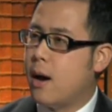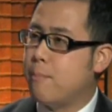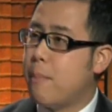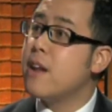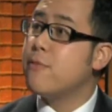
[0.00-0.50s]

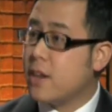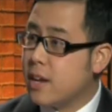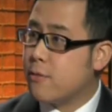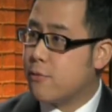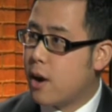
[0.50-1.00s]

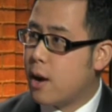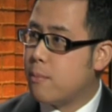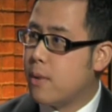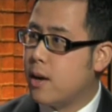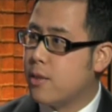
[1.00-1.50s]
benefited
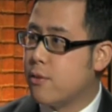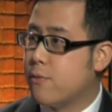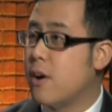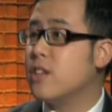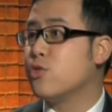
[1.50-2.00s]
from the
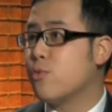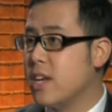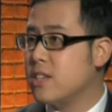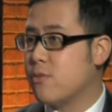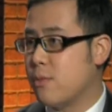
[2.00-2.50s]
funds
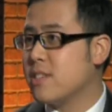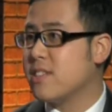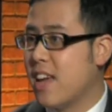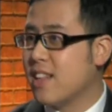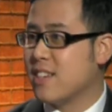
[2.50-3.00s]
raised from this
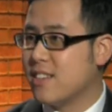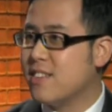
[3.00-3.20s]
gala.